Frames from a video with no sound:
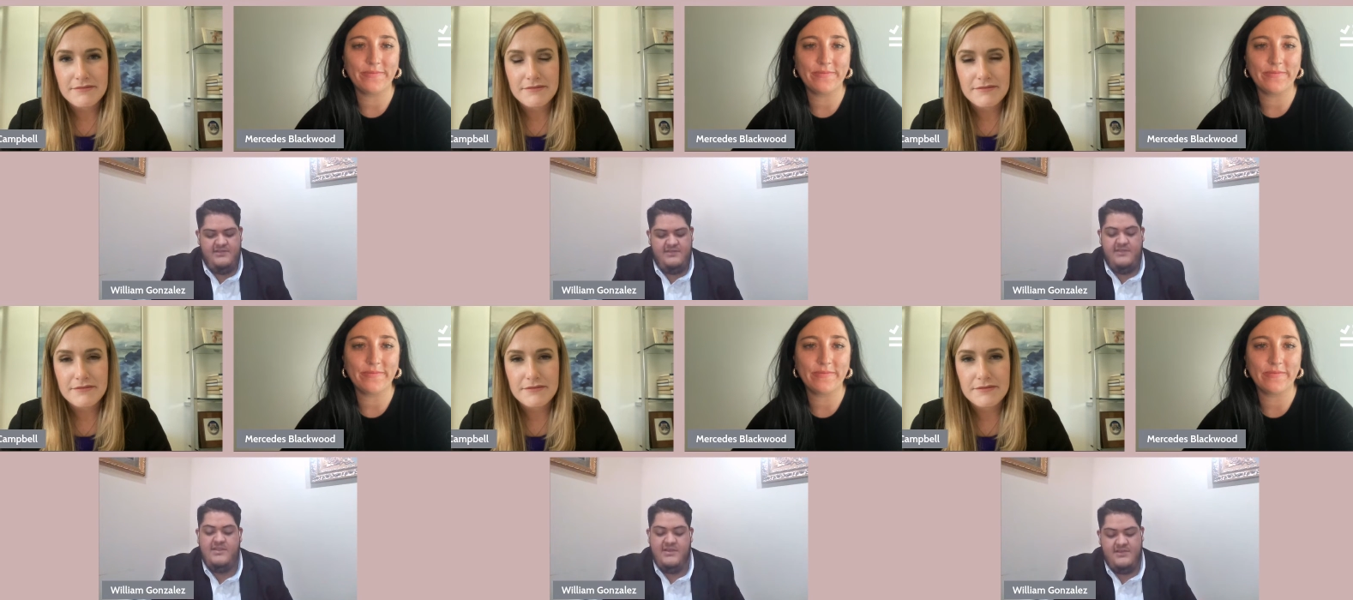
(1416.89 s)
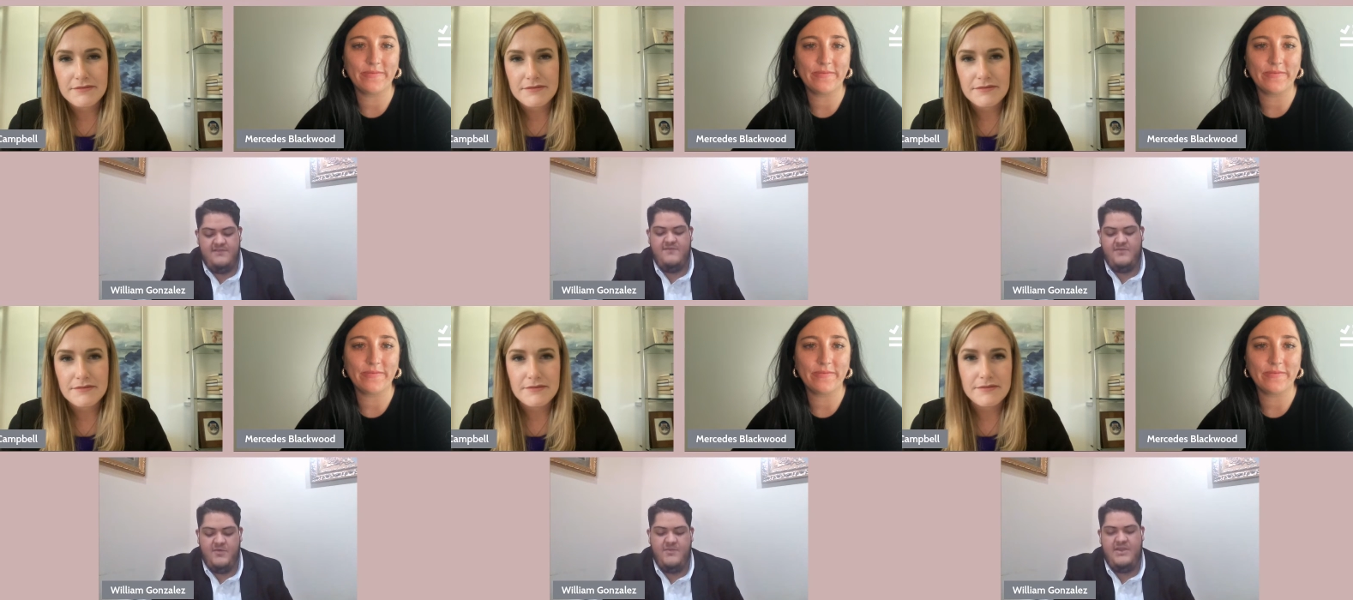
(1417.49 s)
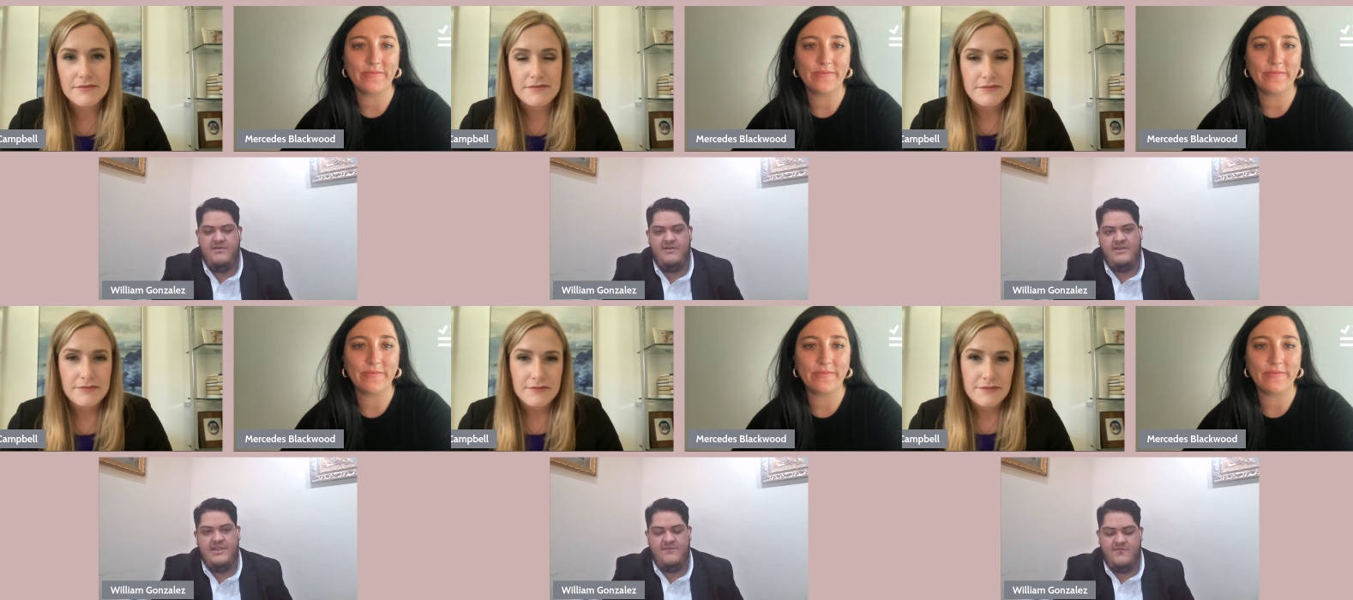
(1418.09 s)
Speaker 1: the youngest female mayor
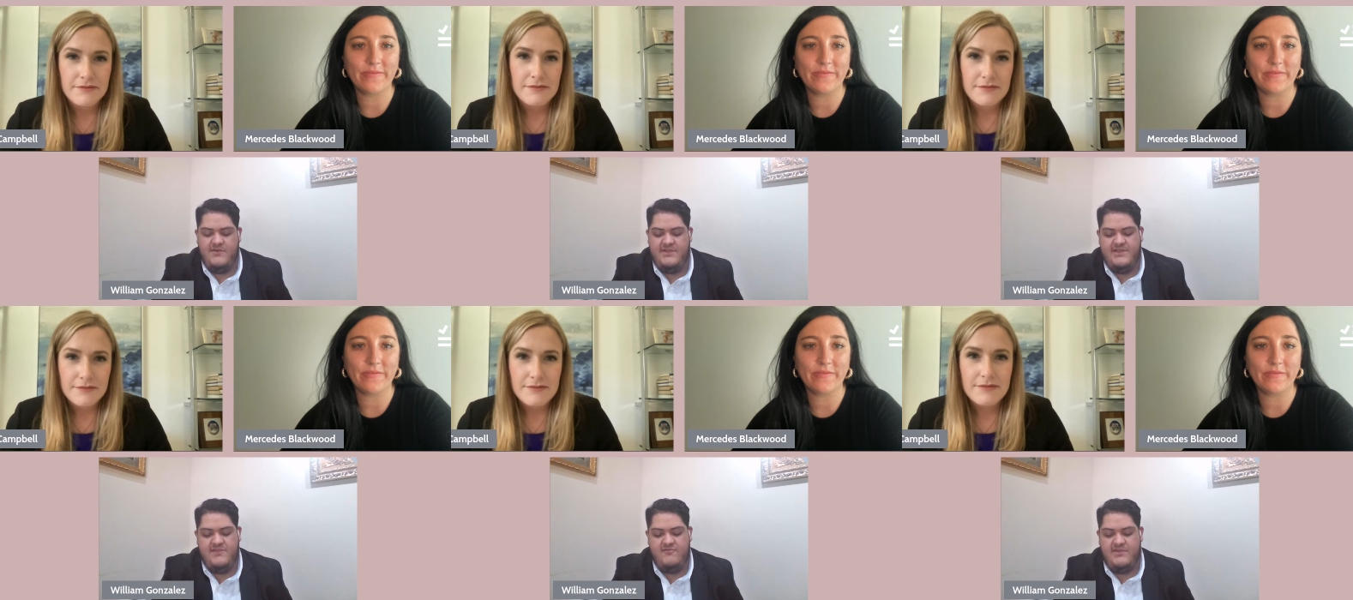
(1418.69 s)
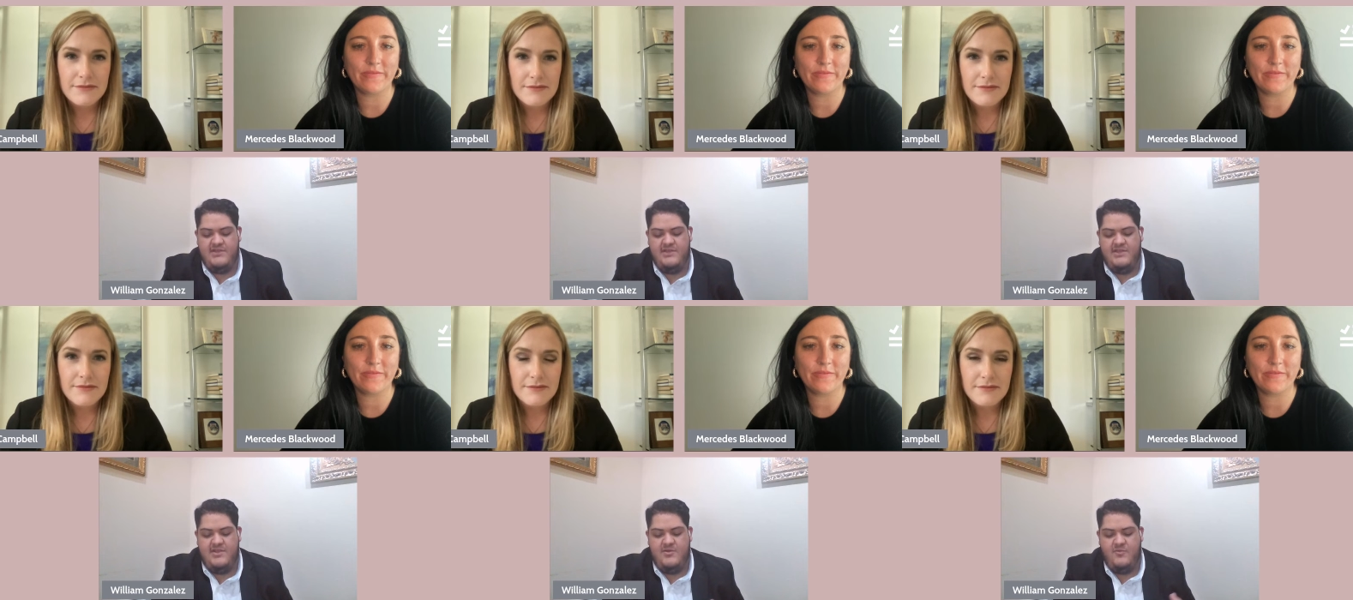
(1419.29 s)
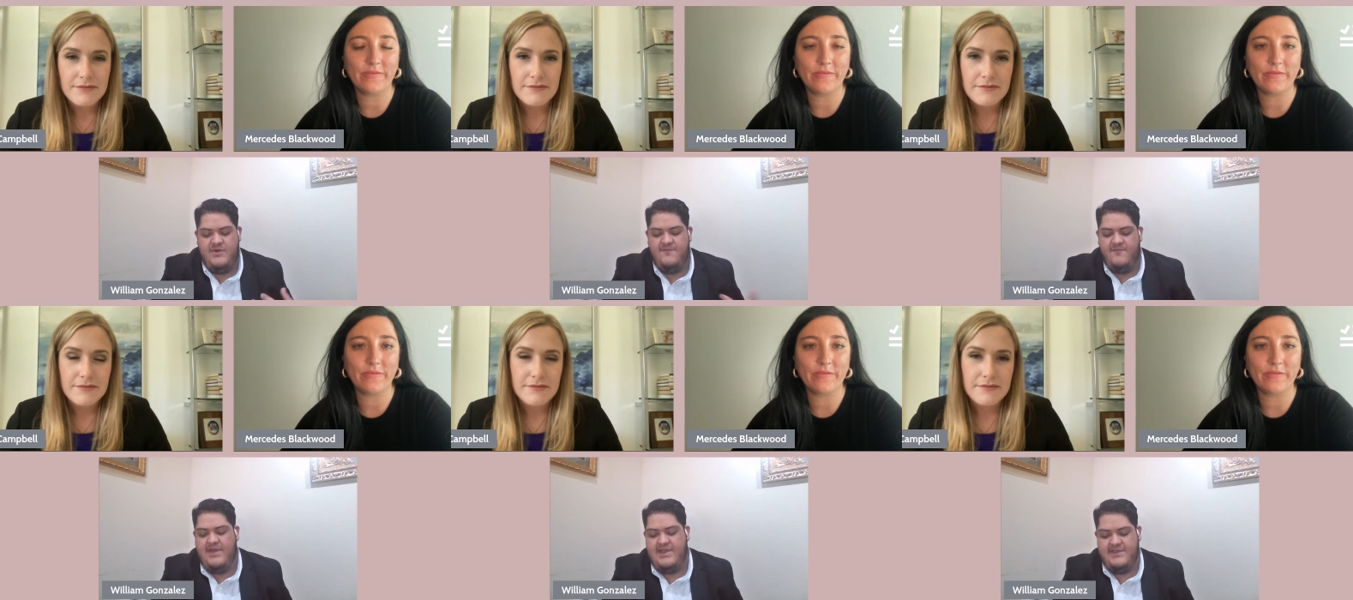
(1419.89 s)
in california history what
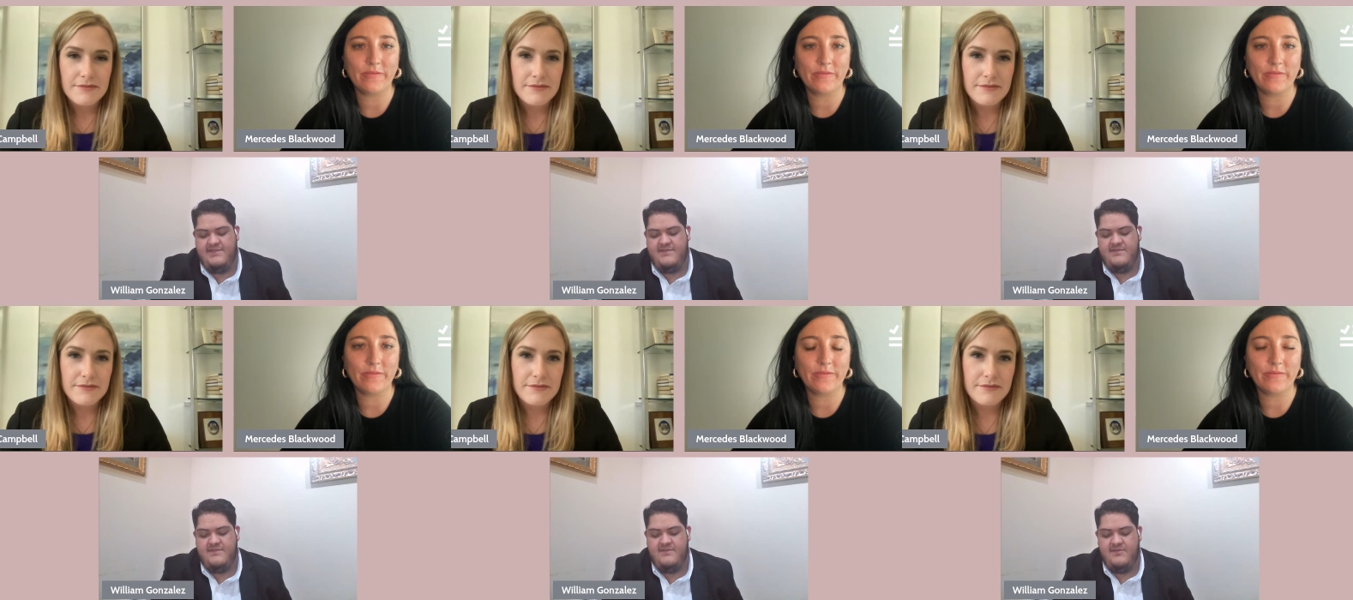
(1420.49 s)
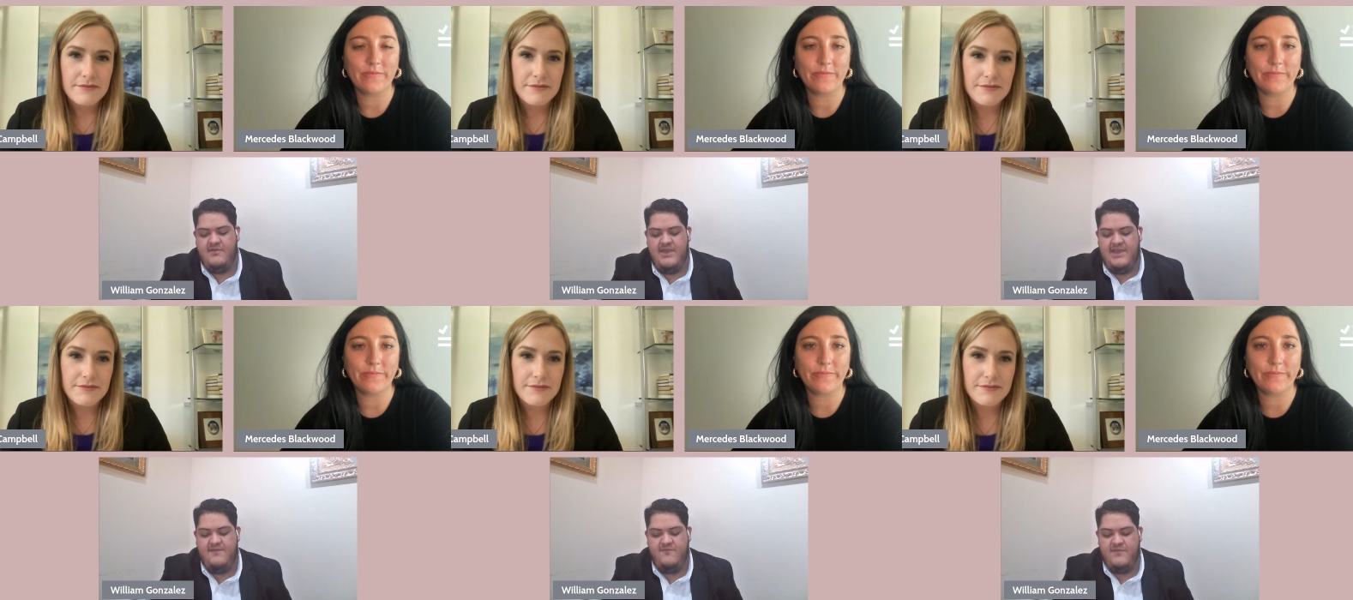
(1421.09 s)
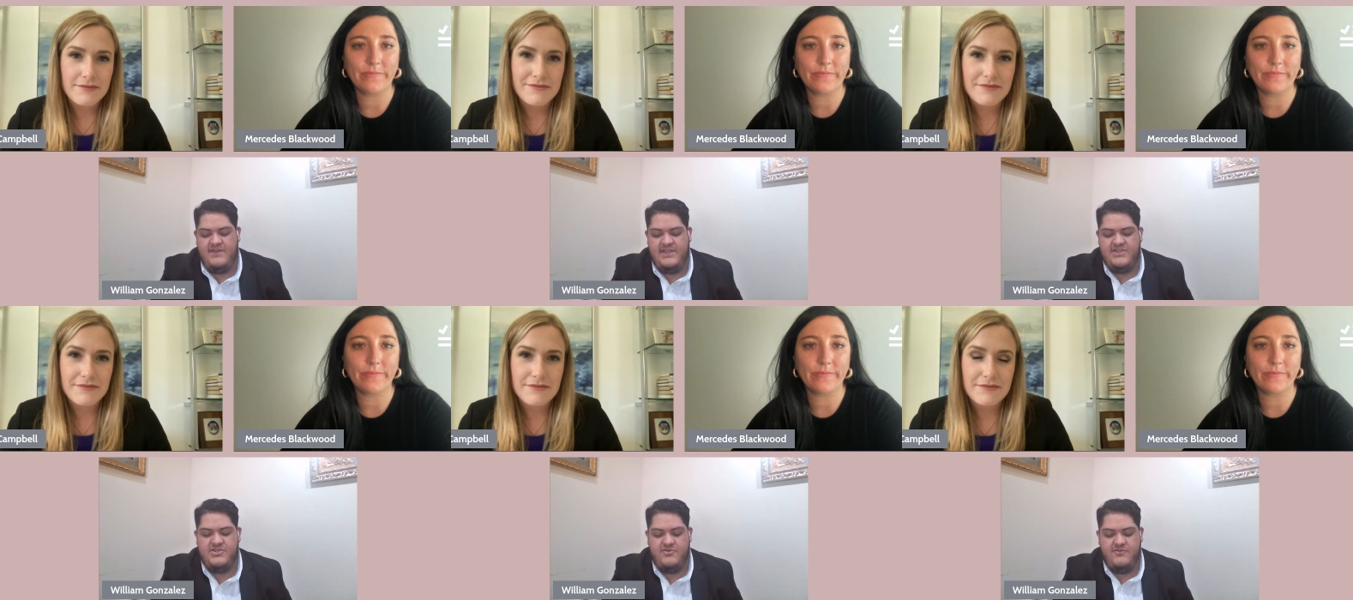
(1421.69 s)
advice do you have for the
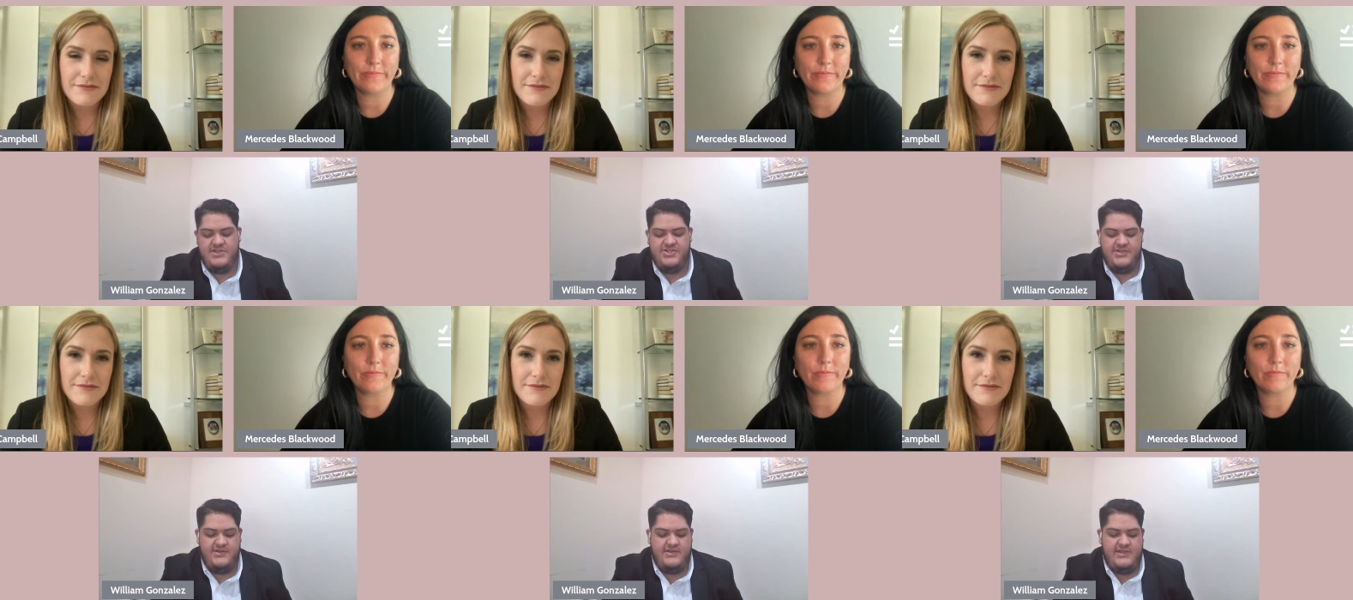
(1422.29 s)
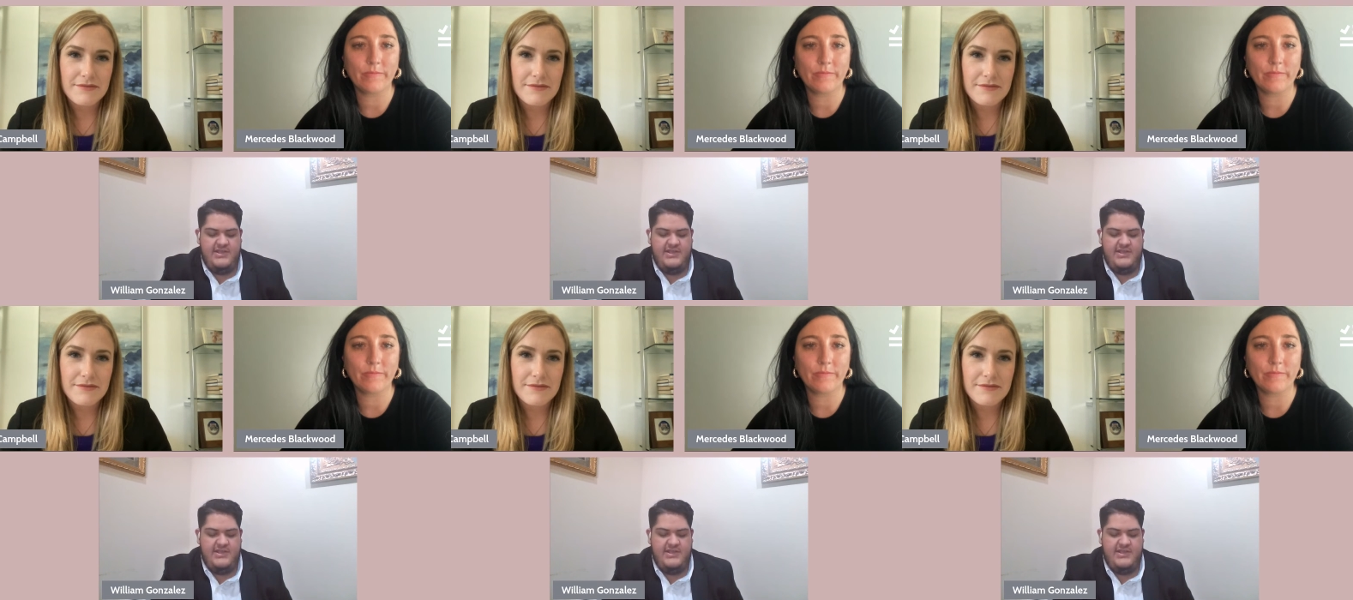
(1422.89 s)
next generation